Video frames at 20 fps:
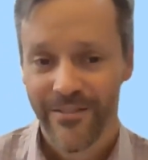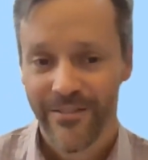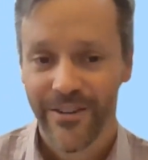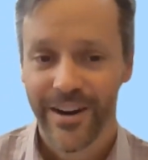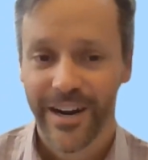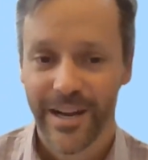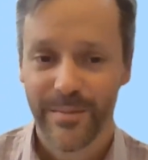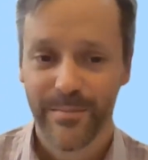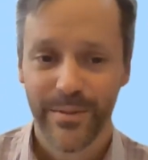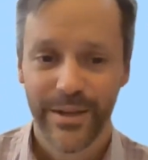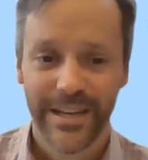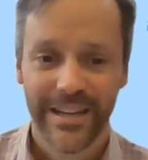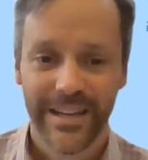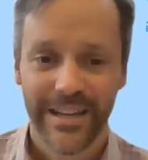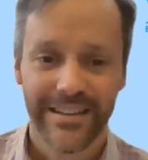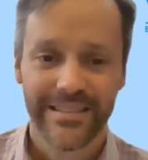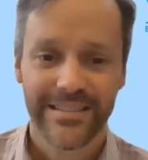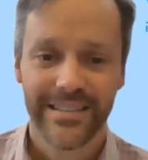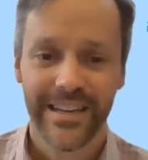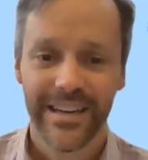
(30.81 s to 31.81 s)
For a
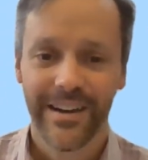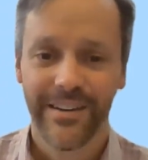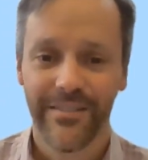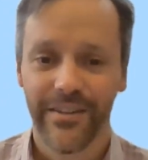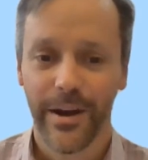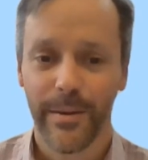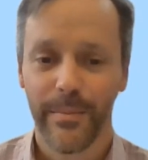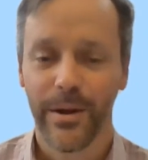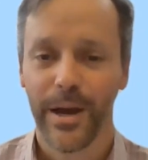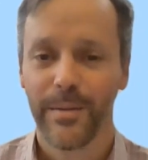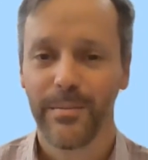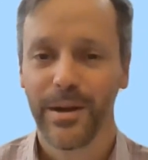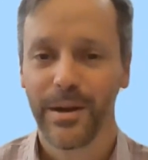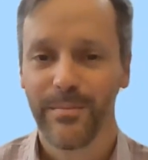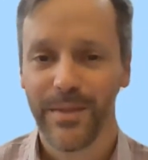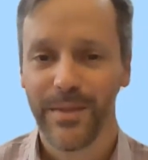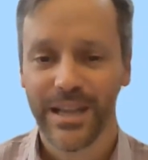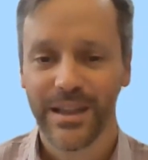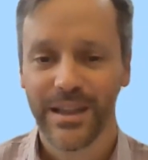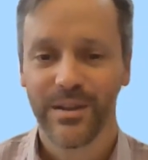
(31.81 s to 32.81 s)
complete listing of
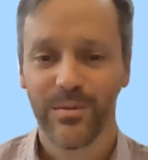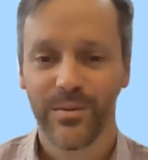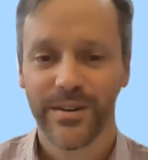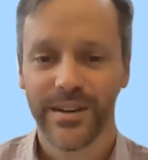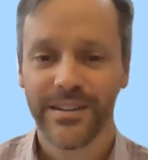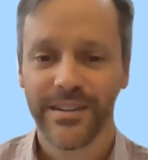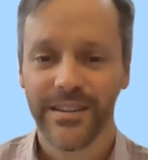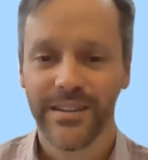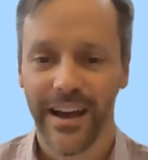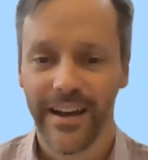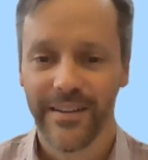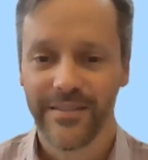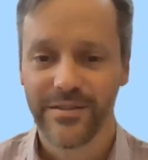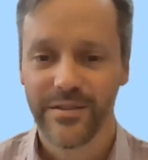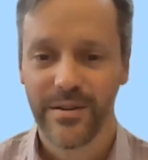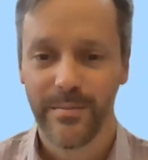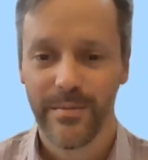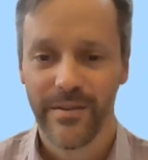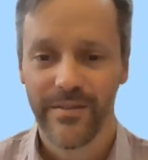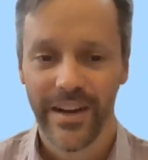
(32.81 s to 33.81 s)
upcoming Meet the World live
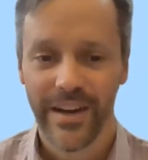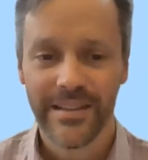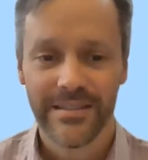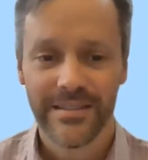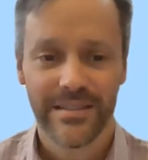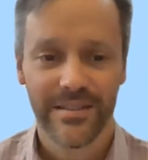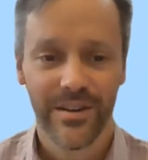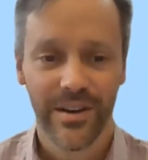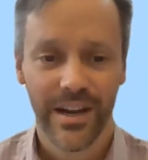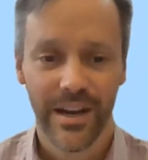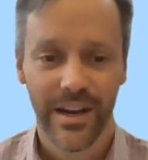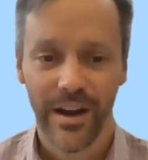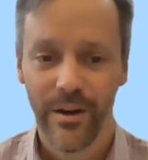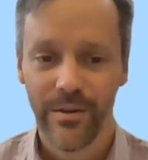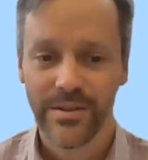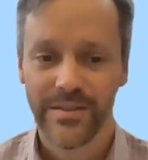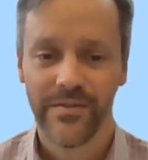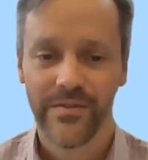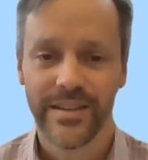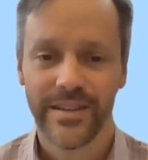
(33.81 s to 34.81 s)
stream events, you can
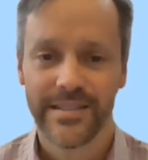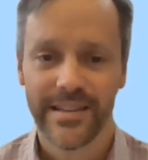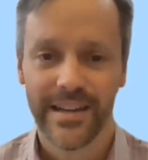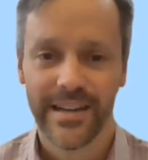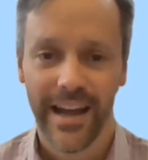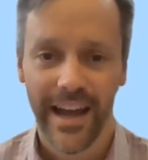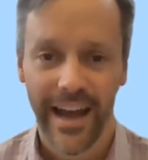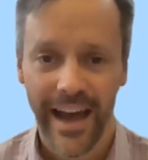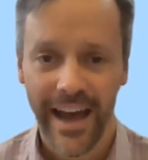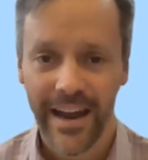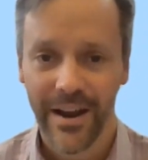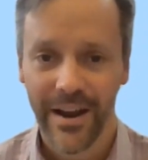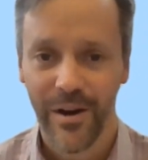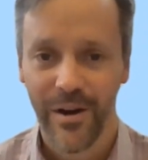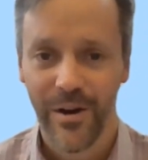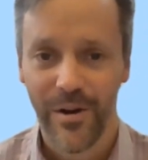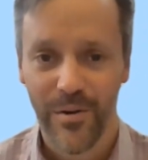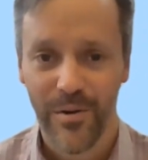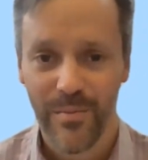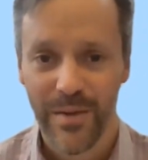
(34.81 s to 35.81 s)
always visit
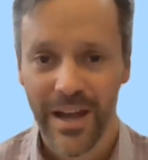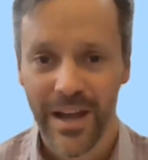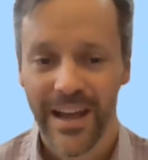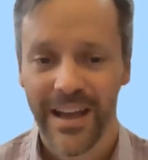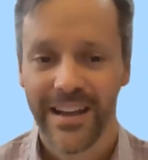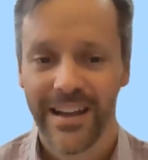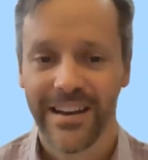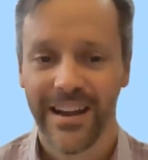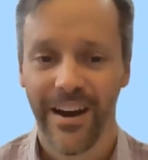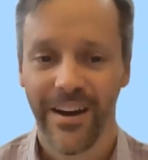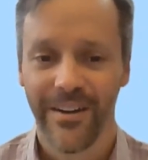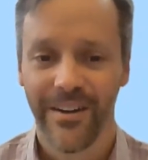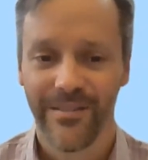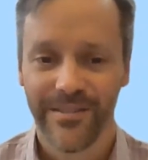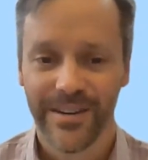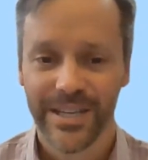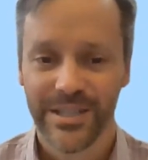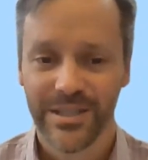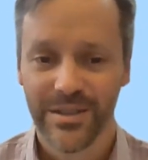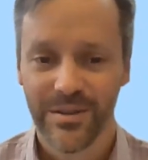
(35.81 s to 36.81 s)

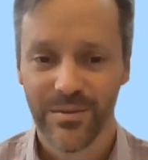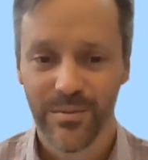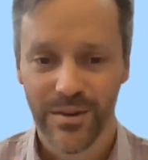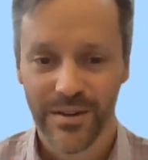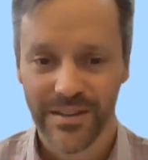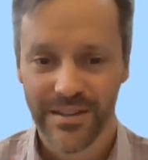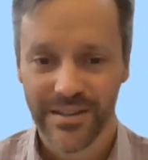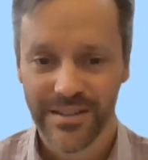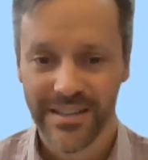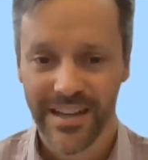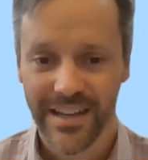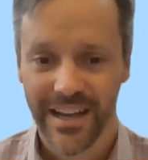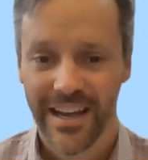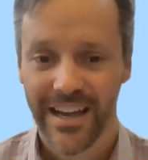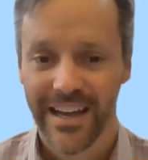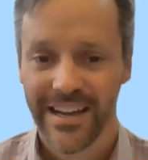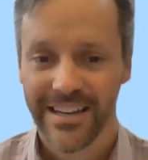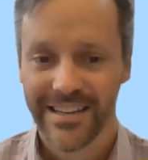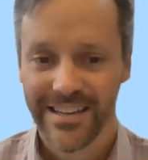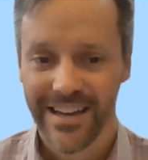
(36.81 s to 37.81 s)

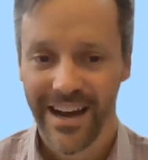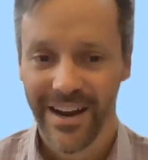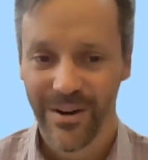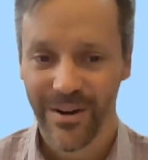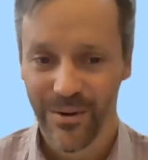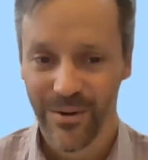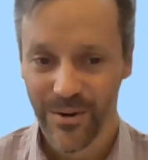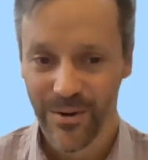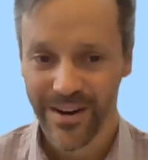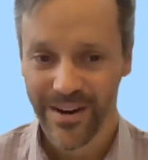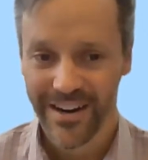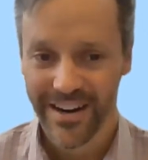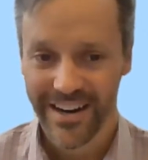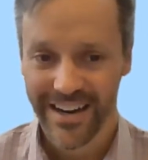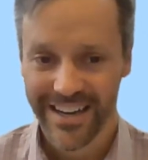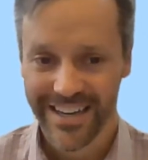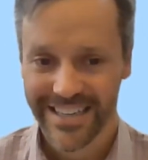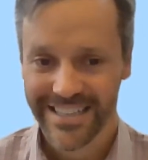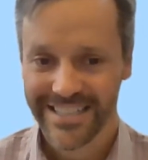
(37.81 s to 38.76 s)
athome.reachtheworld.org.